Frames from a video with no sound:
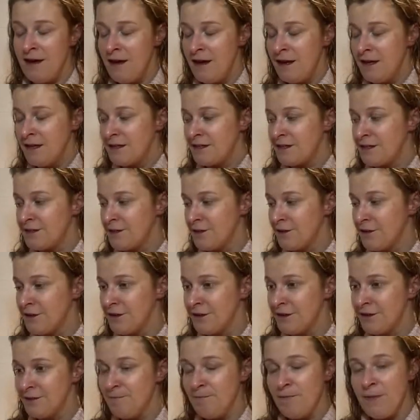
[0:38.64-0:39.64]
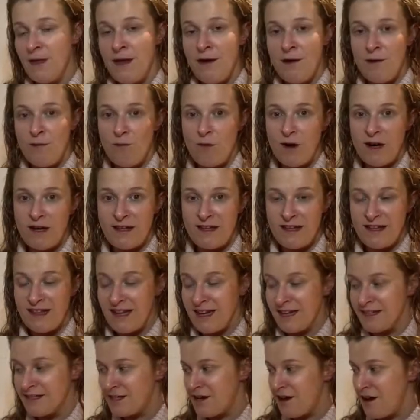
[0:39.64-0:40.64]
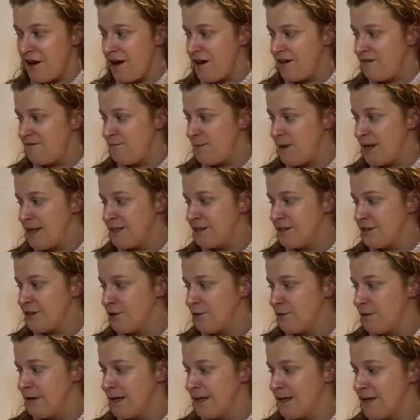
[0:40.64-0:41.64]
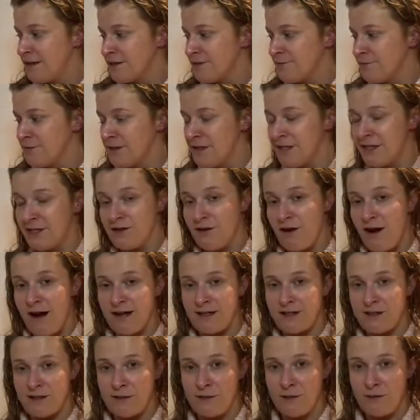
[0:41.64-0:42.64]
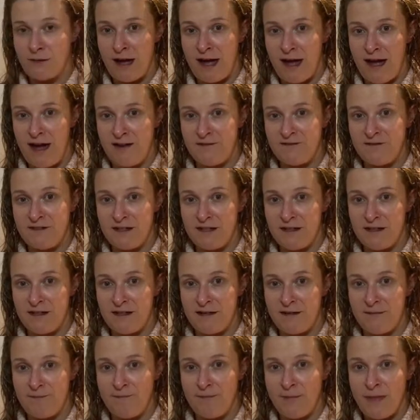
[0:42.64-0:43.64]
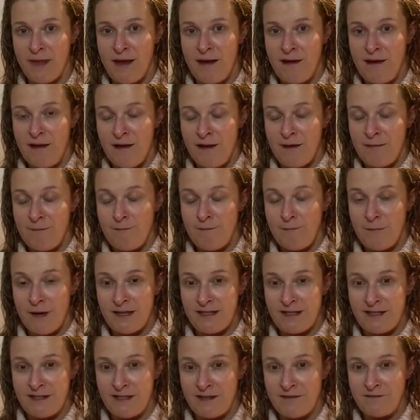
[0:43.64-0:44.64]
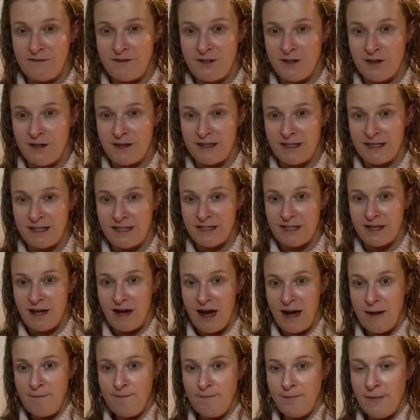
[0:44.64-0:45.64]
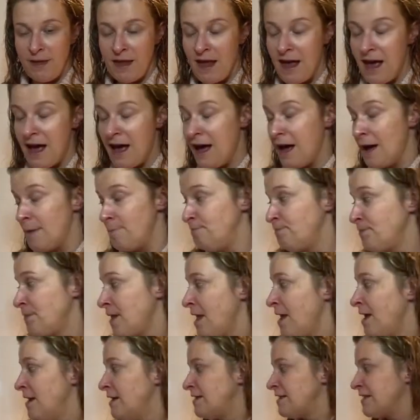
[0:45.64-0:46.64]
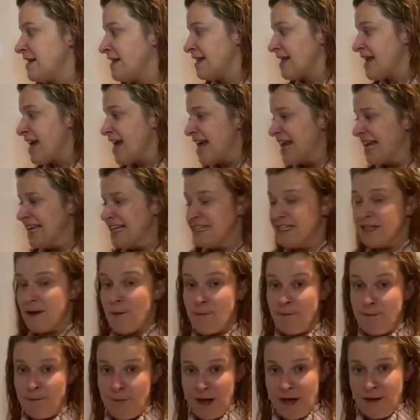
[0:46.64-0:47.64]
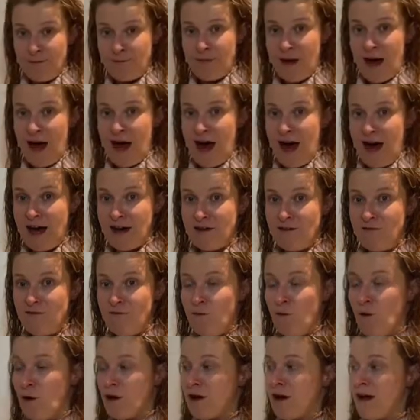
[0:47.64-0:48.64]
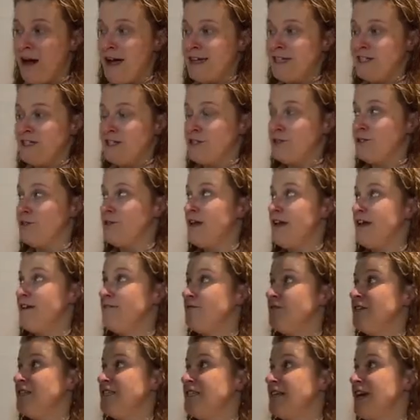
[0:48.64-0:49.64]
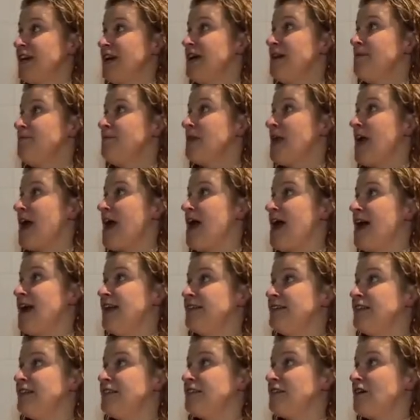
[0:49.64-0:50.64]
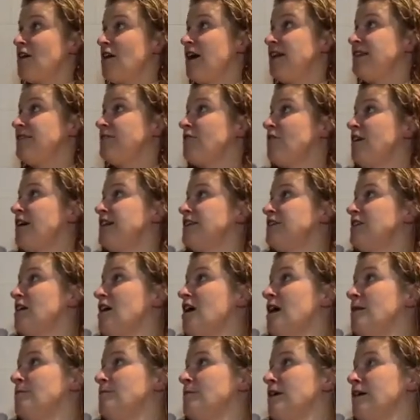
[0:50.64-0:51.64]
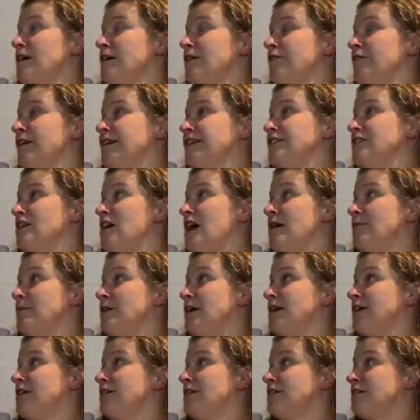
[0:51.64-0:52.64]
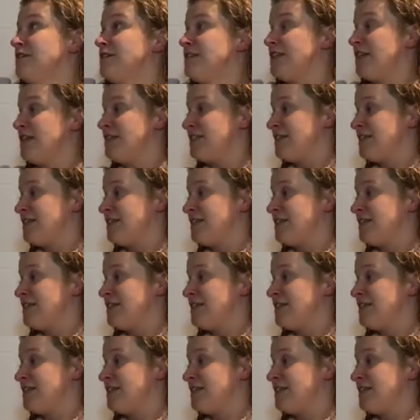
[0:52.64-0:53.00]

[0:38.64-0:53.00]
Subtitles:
So one of the things I've been doing is really trying to look after myself during this time. Skincare is a big part of what I do every day, and it's kind of great timing because it's